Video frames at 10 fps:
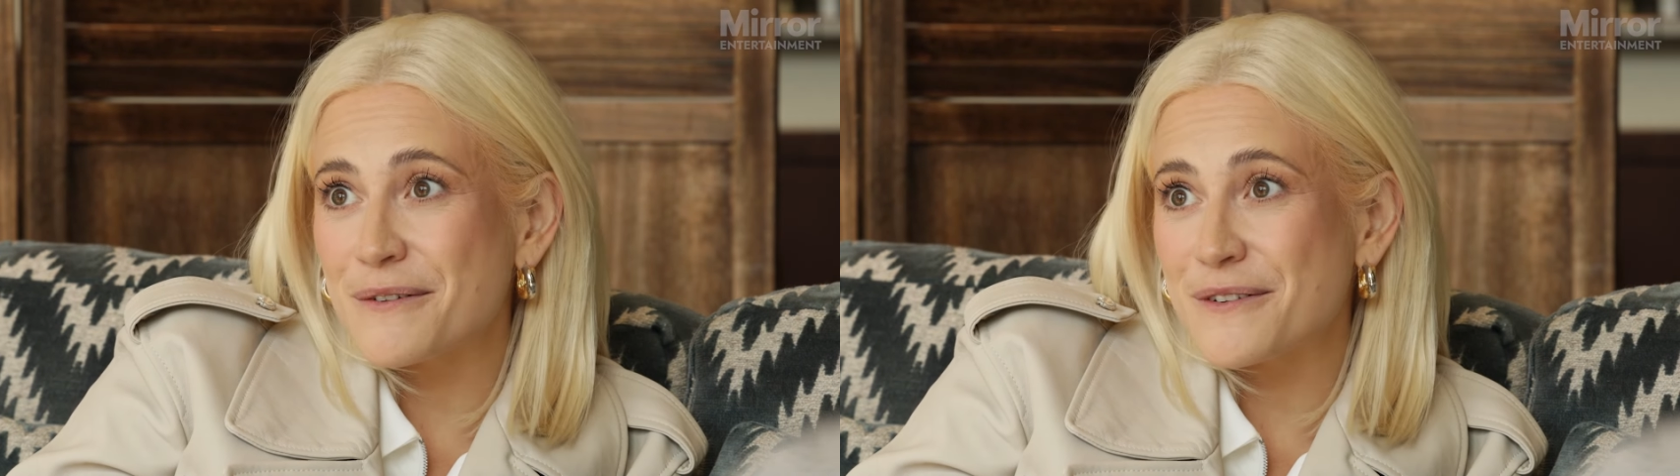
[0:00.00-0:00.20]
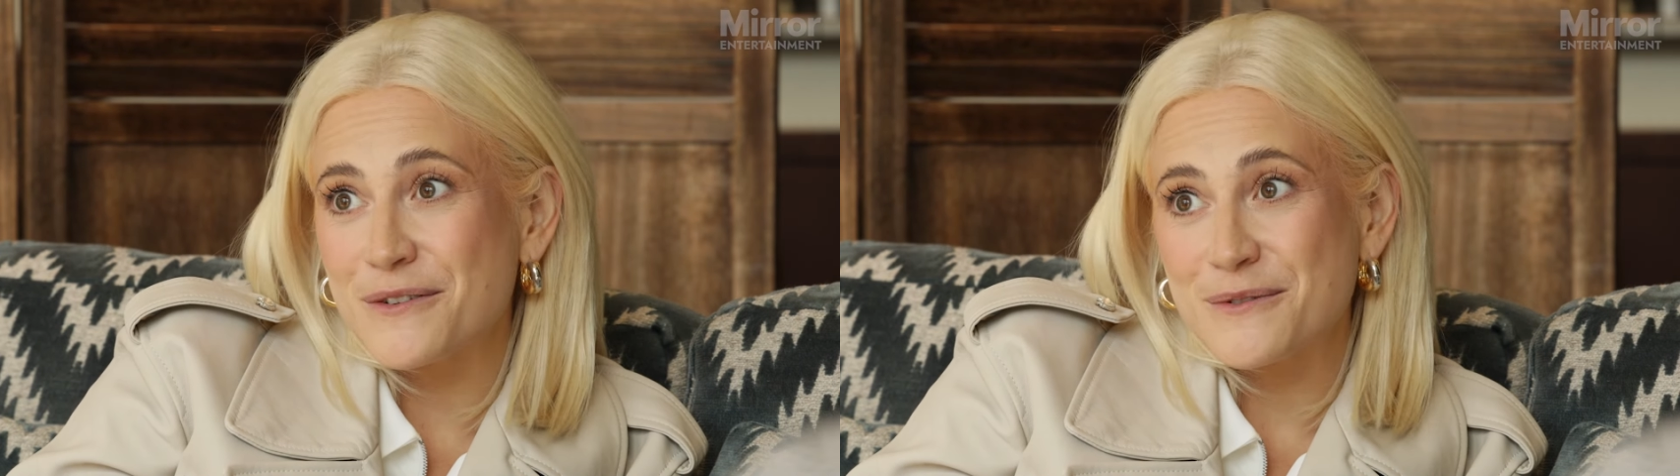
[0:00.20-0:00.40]

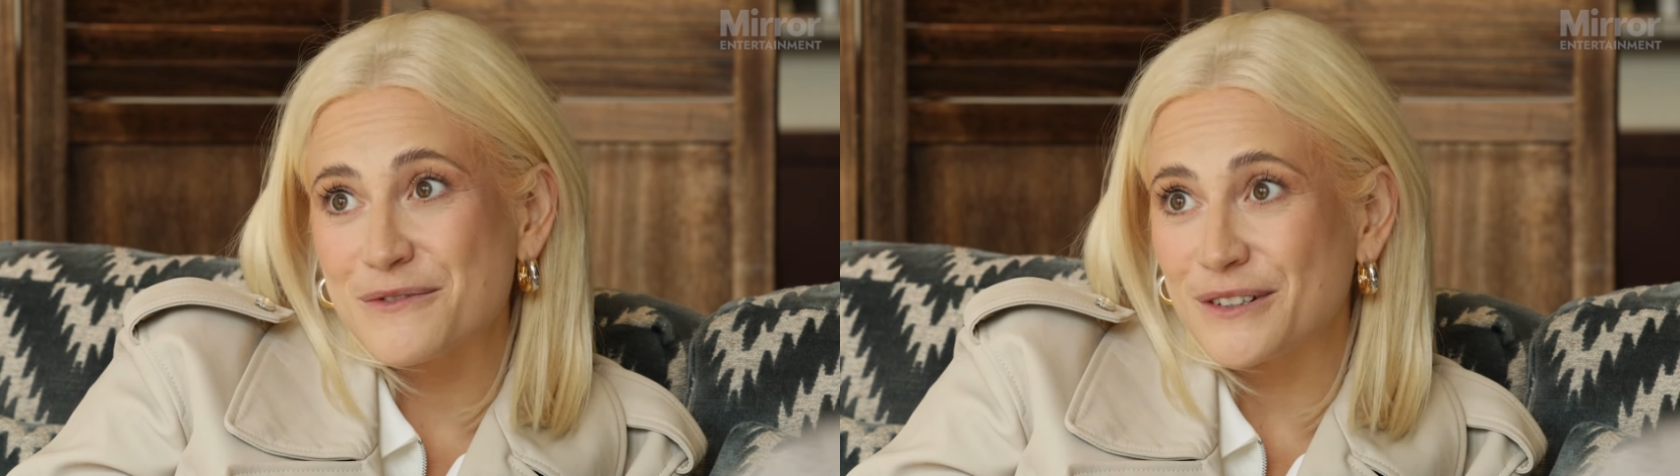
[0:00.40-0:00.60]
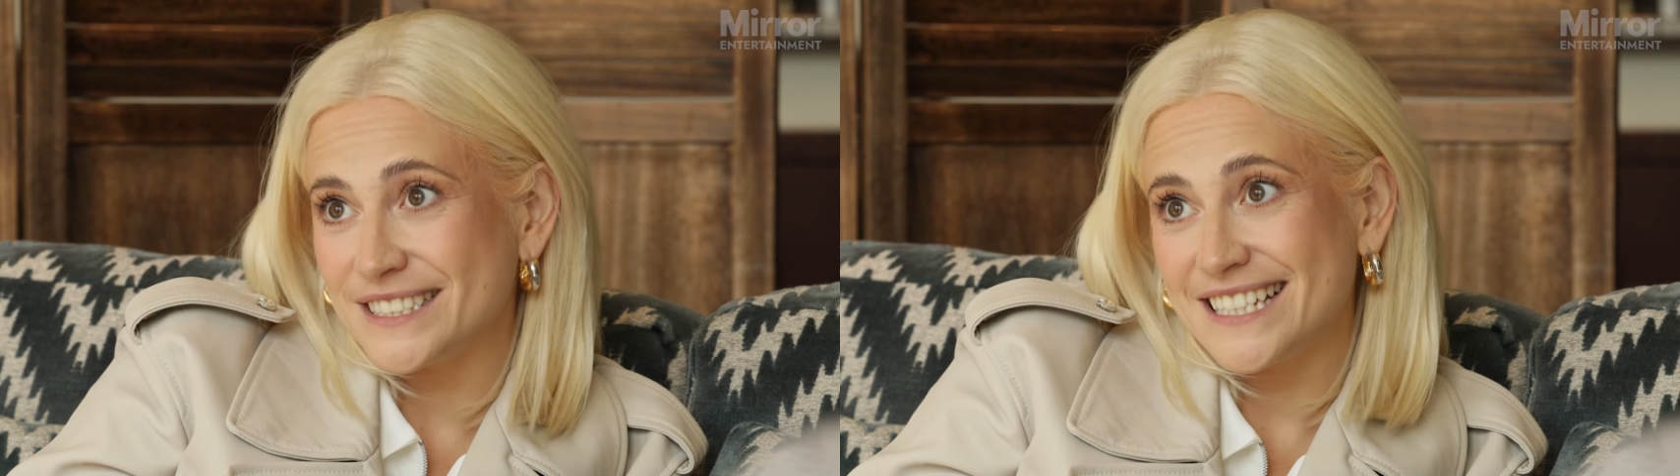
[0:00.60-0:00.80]
when she was
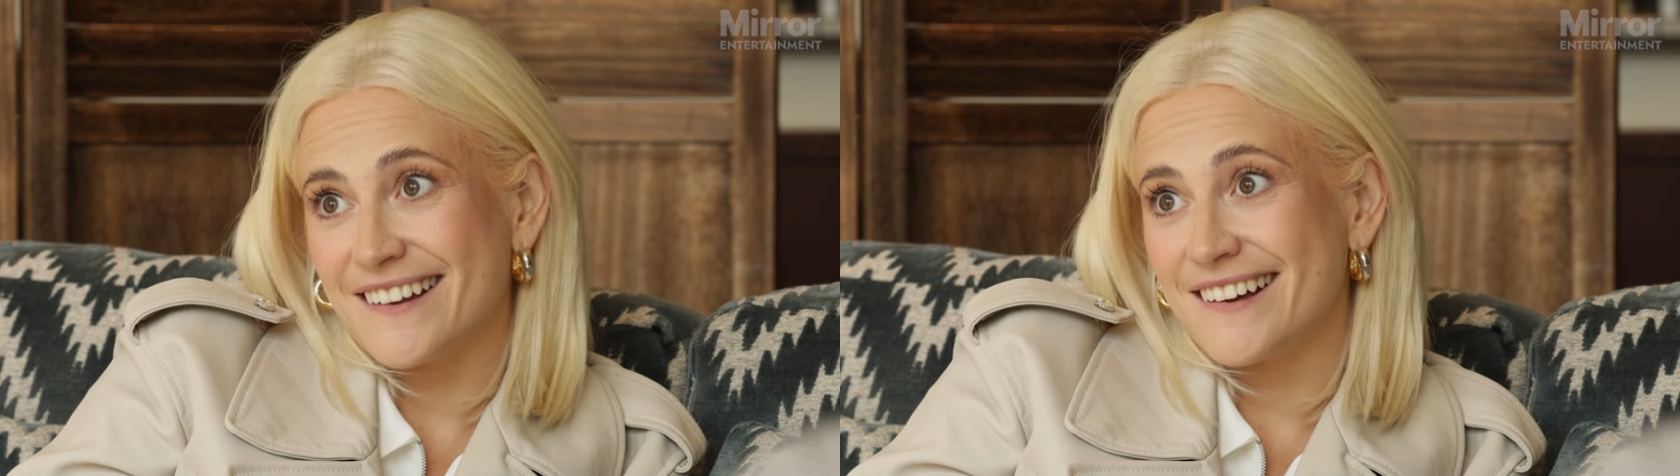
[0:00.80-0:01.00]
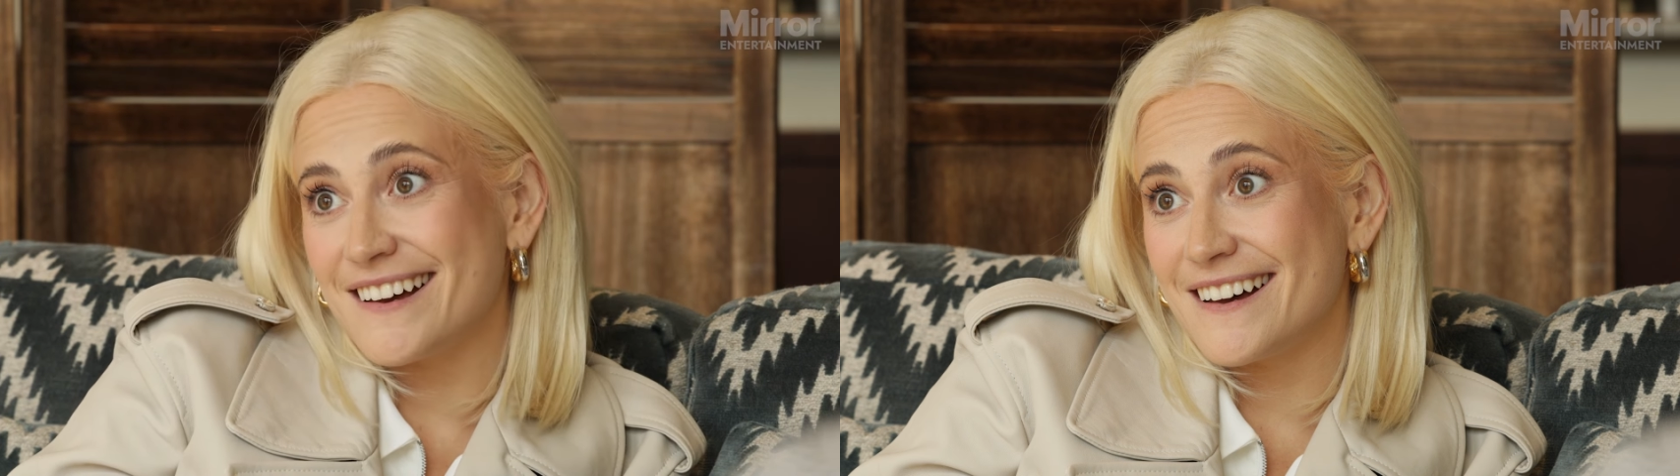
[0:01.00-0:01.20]
Roxie
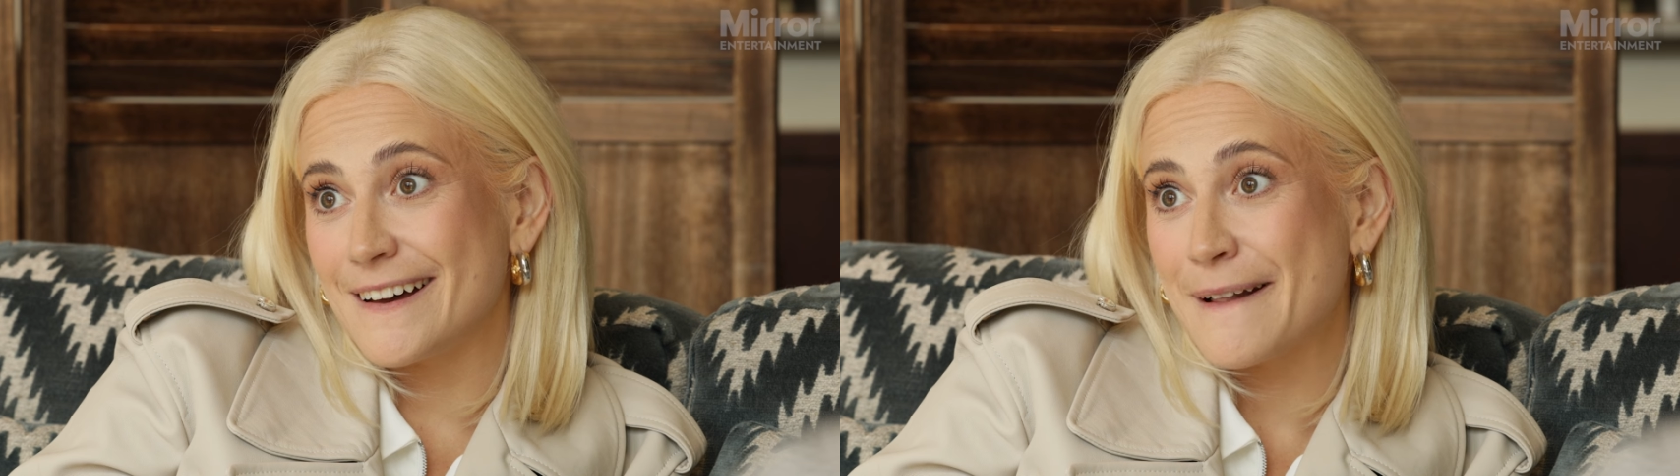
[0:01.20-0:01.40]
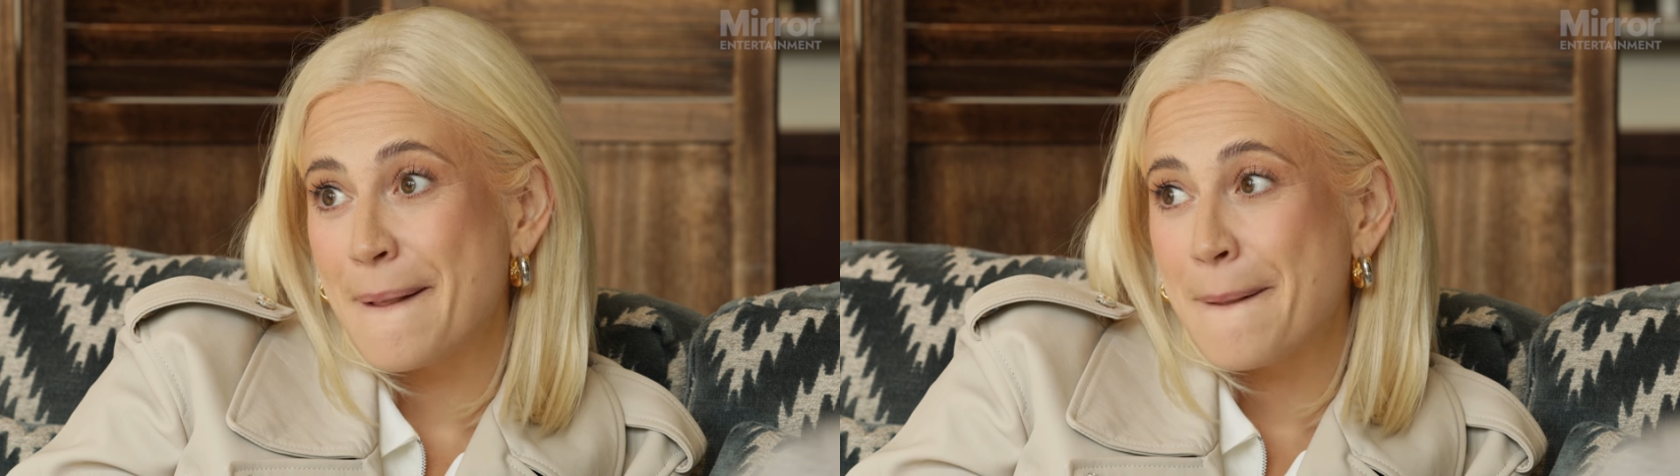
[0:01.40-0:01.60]
Hart,